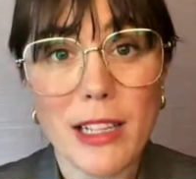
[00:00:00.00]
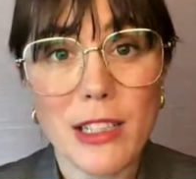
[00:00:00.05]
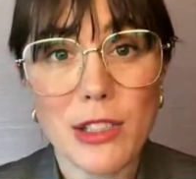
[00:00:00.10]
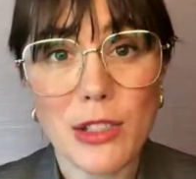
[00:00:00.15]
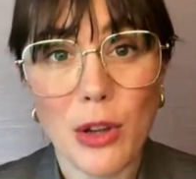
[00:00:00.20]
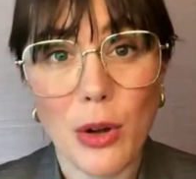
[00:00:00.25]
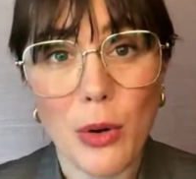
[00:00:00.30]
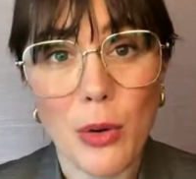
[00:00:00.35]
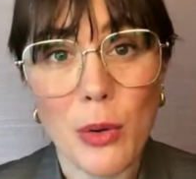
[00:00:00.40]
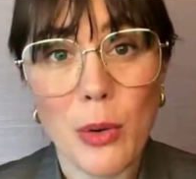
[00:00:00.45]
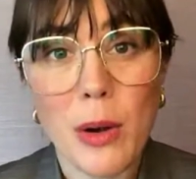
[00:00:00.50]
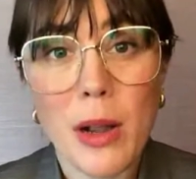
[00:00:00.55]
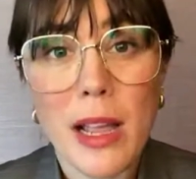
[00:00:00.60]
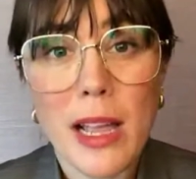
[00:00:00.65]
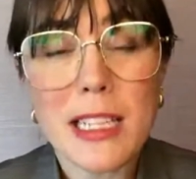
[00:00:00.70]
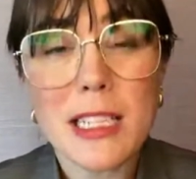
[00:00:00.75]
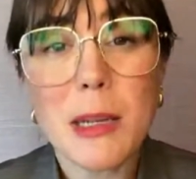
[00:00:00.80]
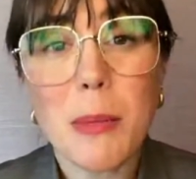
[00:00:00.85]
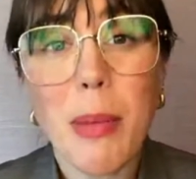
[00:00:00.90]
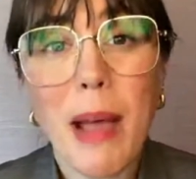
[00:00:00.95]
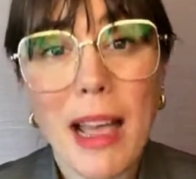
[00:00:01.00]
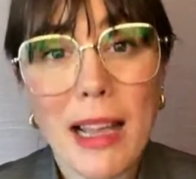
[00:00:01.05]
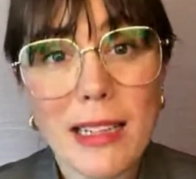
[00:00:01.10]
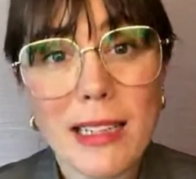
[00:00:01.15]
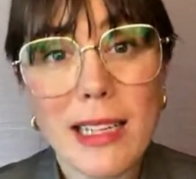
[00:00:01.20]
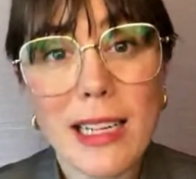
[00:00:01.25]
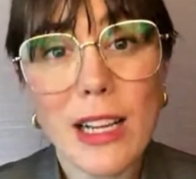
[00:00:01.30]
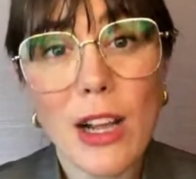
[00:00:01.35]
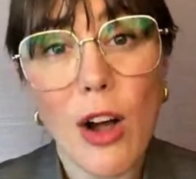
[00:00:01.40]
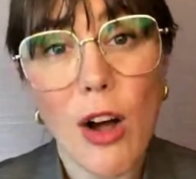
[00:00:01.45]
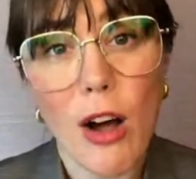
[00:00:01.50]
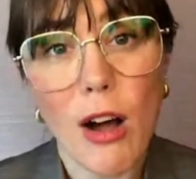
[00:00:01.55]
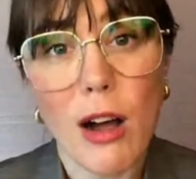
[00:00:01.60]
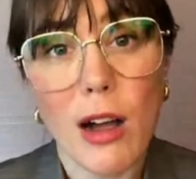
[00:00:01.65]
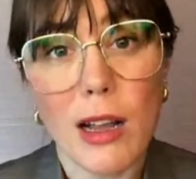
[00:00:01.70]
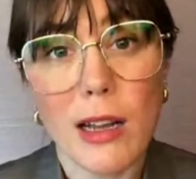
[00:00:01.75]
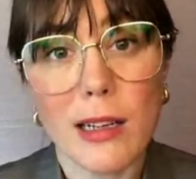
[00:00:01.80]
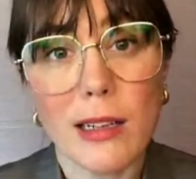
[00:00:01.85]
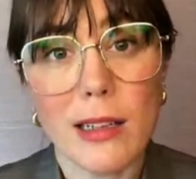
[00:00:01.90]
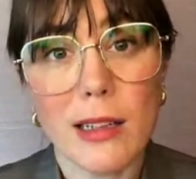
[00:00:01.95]
So depending
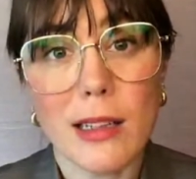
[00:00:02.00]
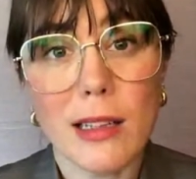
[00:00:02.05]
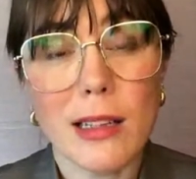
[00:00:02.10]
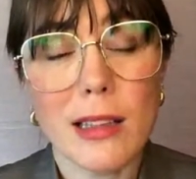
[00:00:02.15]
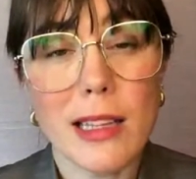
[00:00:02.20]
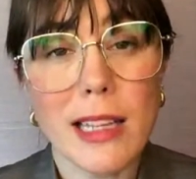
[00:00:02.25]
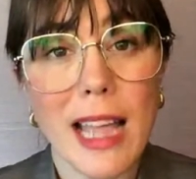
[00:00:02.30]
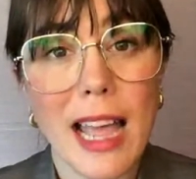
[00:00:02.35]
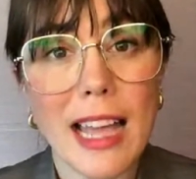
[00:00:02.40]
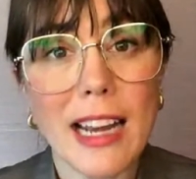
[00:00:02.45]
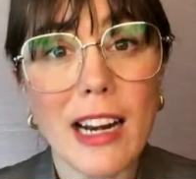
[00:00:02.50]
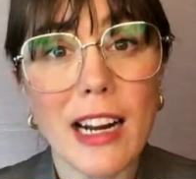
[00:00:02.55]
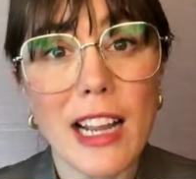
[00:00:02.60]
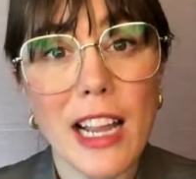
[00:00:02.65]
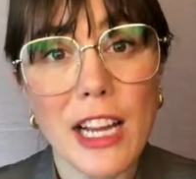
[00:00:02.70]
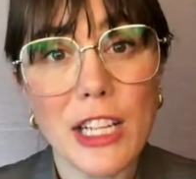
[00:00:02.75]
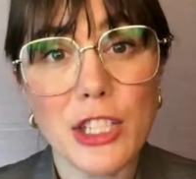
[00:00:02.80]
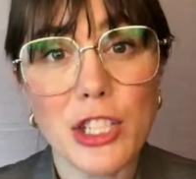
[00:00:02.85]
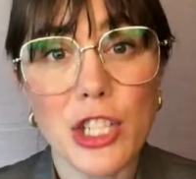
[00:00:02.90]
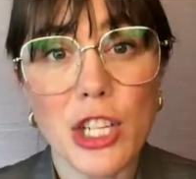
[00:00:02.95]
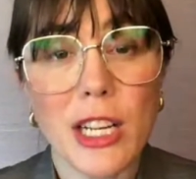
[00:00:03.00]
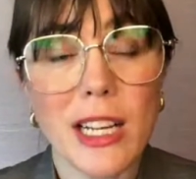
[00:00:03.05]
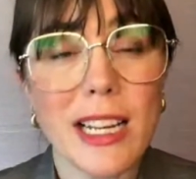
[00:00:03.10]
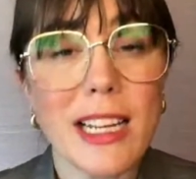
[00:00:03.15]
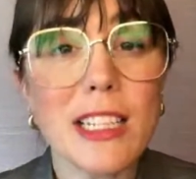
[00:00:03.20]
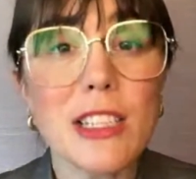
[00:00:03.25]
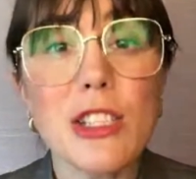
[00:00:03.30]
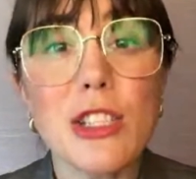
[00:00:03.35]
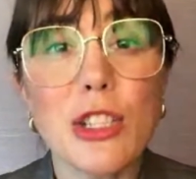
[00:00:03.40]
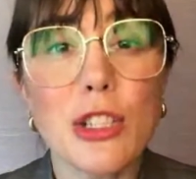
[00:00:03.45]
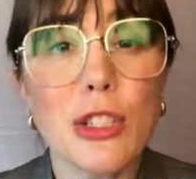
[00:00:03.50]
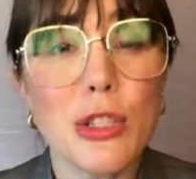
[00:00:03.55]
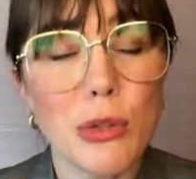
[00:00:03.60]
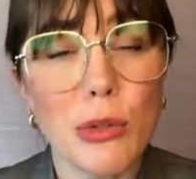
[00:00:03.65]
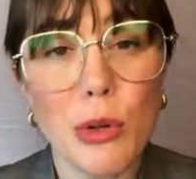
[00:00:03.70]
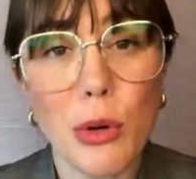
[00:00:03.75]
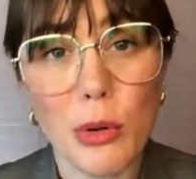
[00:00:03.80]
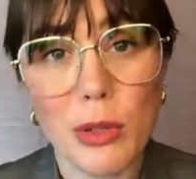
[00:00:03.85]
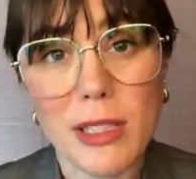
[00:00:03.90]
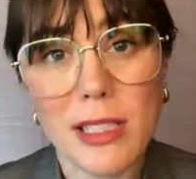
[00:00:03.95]
on the NIH
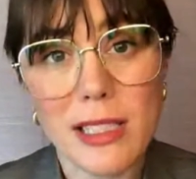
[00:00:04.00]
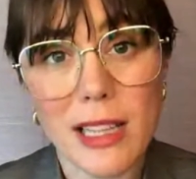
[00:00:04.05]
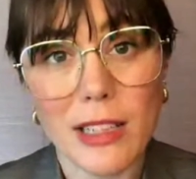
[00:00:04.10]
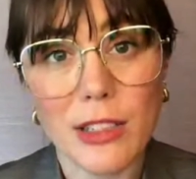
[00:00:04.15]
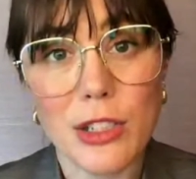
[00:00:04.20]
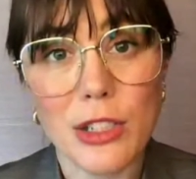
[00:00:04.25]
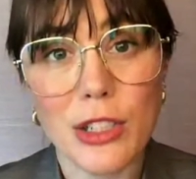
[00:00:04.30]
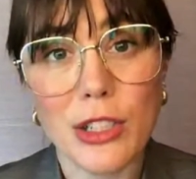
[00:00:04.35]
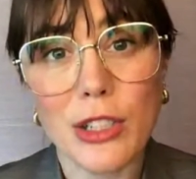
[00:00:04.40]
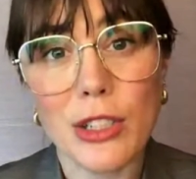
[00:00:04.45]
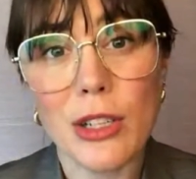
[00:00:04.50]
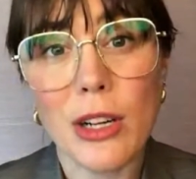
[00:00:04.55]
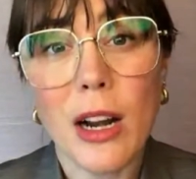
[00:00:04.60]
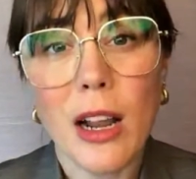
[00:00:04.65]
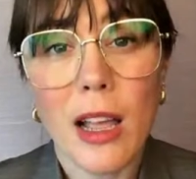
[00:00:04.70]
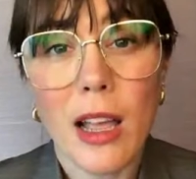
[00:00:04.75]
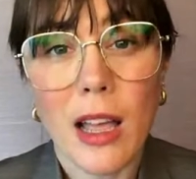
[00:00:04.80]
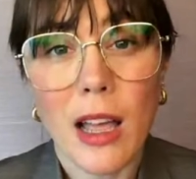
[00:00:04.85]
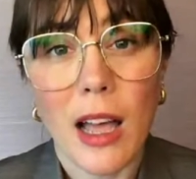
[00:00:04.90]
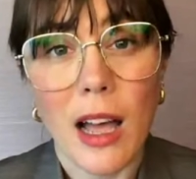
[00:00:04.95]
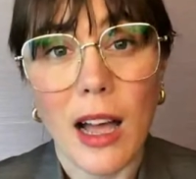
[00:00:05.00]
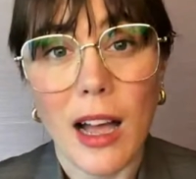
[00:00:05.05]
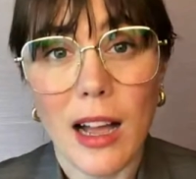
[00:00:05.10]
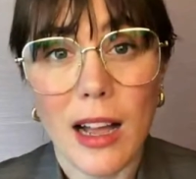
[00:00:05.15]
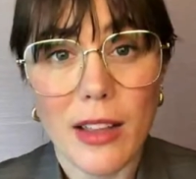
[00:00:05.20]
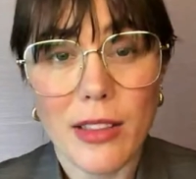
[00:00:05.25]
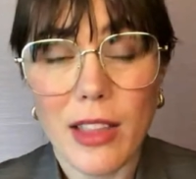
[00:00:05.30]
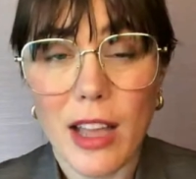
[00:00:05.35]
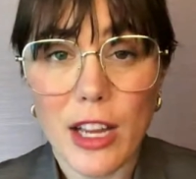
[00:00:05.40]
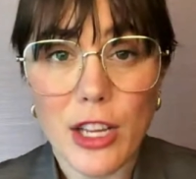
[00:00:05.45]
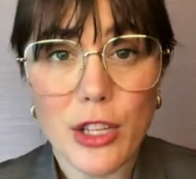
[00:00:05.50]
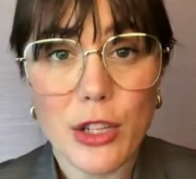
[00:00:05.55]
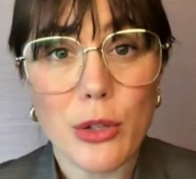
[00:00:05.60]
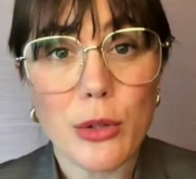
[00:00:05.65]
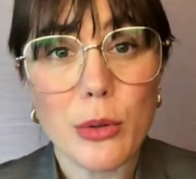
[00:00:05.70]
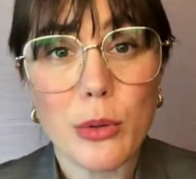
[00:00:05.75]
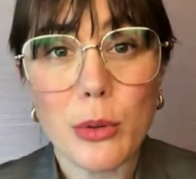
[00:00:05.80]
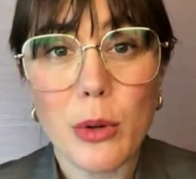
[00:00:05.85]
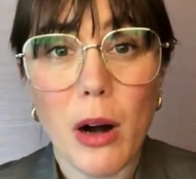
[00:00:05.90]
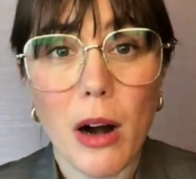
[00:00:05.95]
institute or center that
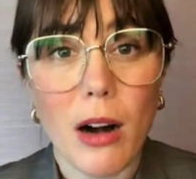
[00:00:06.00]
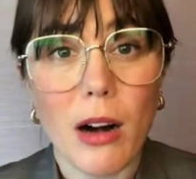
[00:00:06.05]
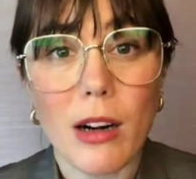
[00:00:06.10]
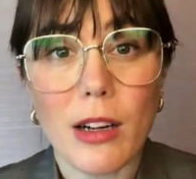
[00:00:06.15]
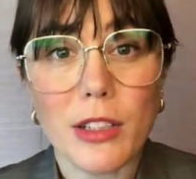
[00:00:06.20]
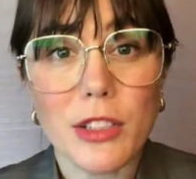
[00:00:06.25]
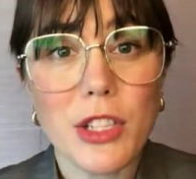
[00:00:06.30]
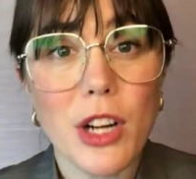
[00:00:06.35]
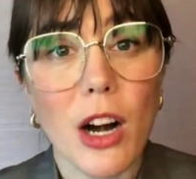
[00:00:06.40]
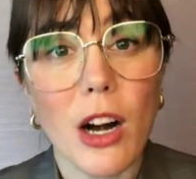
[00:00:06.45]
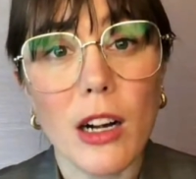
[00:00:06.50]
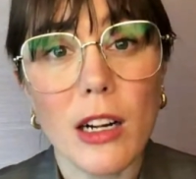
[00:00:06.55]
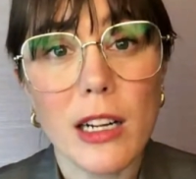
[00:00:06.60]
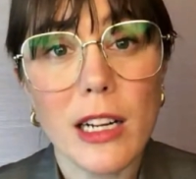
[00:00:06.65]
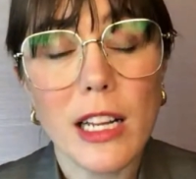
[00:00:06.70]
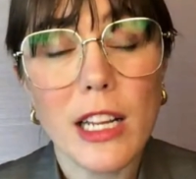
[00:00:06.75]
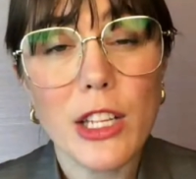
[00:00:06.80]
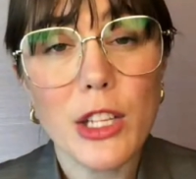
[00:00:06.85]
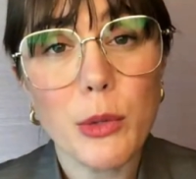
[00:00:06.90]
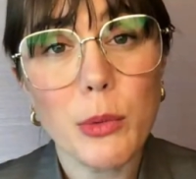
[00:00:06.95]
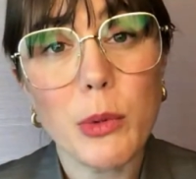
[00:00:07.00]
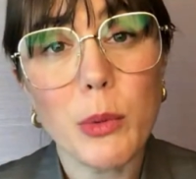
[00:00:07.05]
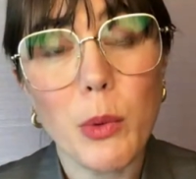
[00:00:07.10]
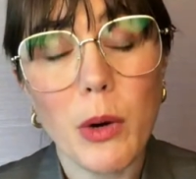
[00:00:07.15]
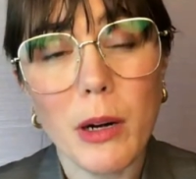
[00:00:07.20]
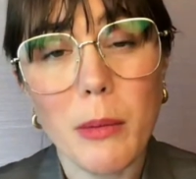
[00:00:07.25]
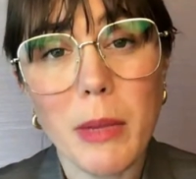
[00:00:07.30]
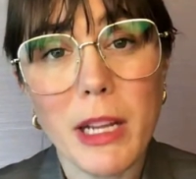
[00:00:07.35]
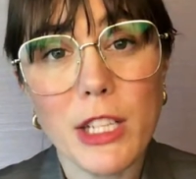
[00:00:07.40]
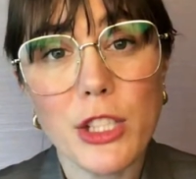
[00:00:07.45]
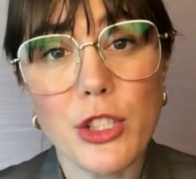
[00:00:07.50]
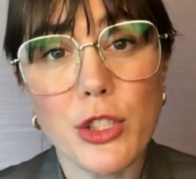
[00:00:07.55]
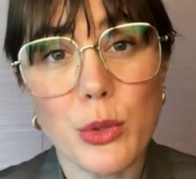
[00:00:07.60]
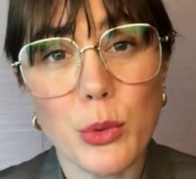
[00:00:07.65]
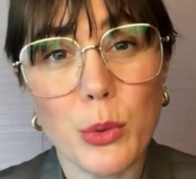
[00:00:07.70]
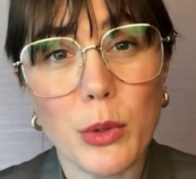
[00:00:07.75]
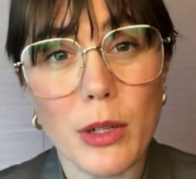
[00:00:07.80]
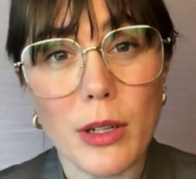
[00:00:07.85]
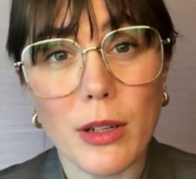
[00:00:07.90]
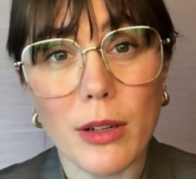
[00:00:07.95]
you are targeting, you would want to make
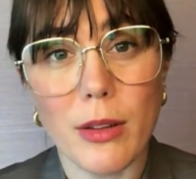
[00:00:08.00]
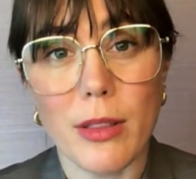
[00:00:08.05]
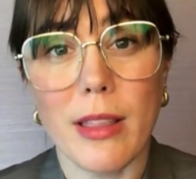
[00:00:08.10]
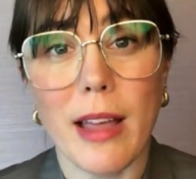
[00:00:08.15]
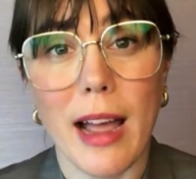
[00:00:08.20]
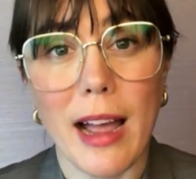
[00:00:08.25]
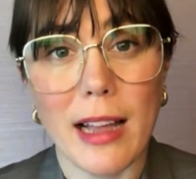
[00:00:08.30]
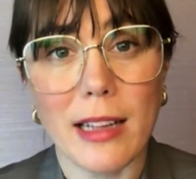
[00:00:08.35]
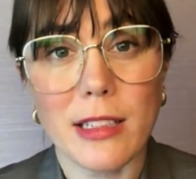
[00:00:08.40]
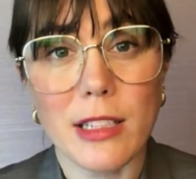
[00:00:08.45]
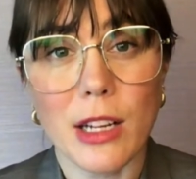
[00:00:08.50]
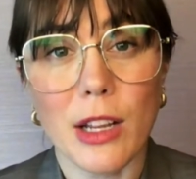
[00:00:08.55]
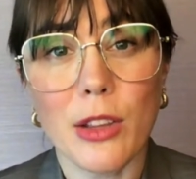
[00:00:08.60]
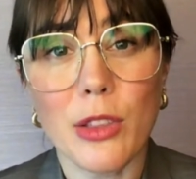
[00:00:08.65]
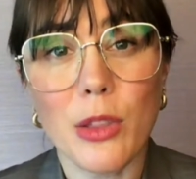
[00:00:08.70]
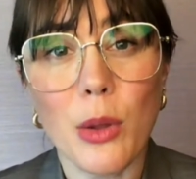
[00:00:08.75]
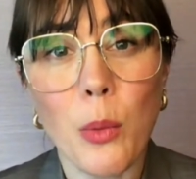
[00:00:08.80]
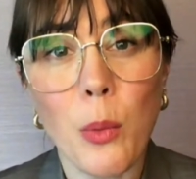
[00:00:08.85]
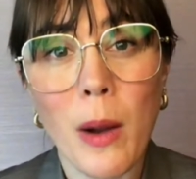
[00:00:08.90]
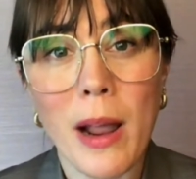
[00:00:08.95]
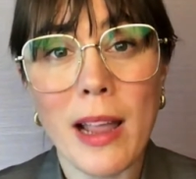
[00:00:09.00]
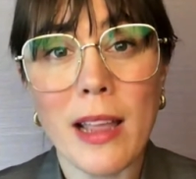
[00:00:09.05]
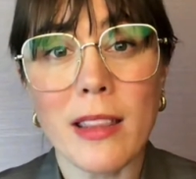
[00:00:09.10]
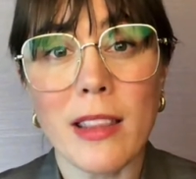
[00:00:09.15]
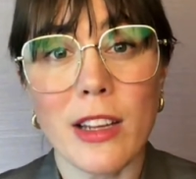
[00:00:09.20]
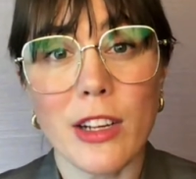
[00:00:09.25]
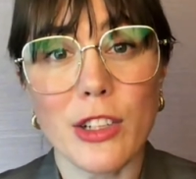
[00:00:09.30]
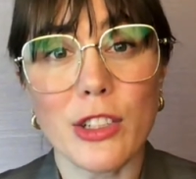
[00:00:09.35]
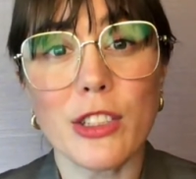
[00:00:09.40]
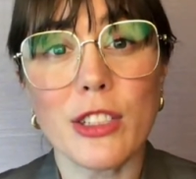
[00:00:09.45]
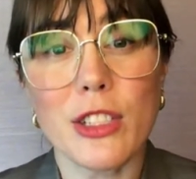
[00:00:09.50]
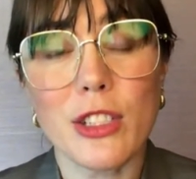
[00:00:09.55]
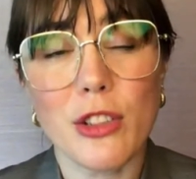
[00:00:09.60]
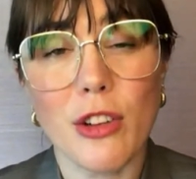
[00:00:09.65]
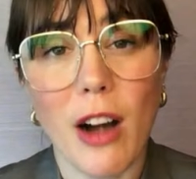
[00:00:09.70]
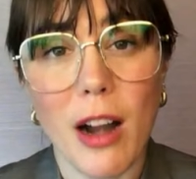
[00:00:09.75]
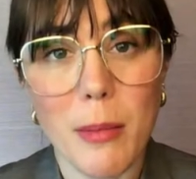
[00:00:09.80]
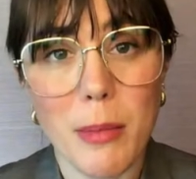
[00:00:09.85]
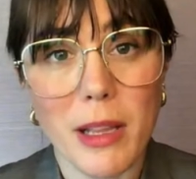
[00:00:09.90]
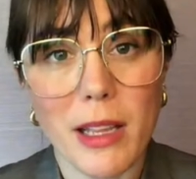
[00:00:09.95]
sure that the way that you're
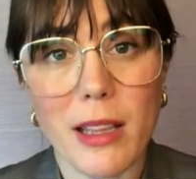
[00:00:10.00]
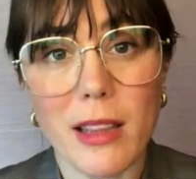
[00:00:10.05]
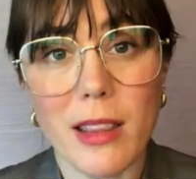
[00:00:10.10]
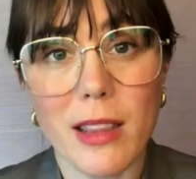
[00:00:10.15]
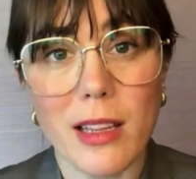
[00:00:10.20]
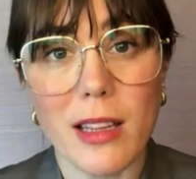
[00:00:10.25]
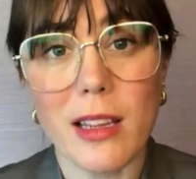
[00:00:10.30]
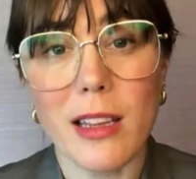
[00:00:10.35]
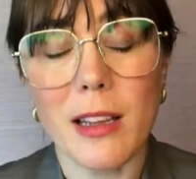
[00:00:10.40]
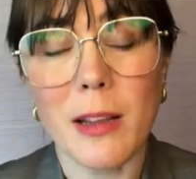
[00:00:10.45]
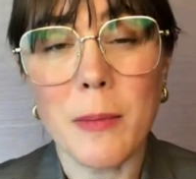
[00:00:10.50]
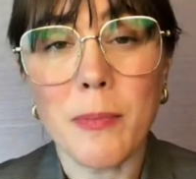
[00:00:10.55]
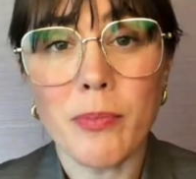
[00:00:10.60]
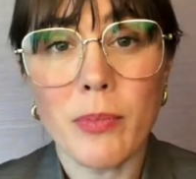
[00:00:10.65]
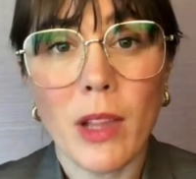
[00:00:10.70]
describing the